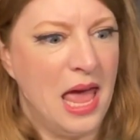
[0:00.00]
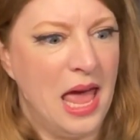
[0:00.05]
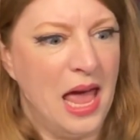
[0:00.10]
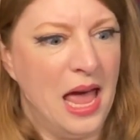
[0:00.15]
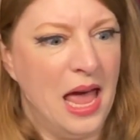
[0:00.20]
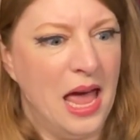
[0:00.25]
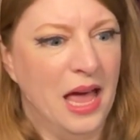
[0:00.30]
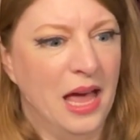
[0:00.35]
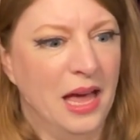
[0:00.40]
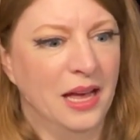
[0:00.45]

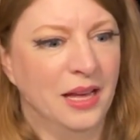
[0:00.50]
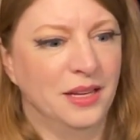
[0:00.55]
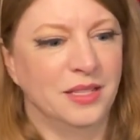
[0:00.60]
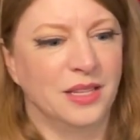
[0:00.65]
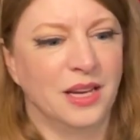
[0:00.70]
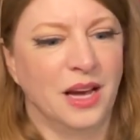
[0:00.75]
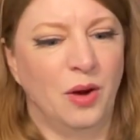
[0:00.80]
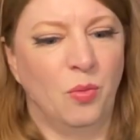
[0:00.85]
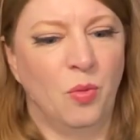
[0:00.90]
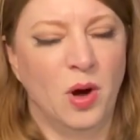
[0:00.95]

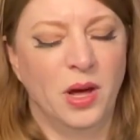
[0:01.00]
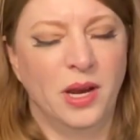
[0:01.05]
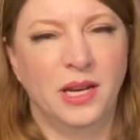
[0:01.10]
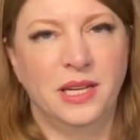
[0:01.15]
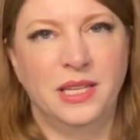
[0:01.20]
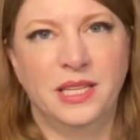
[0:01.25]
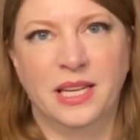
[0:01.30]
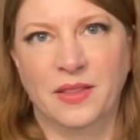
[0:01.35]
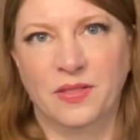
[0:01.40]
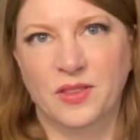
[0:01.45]
And I
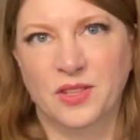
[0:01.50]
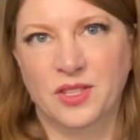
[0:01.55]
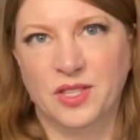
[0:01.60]
wanted to get the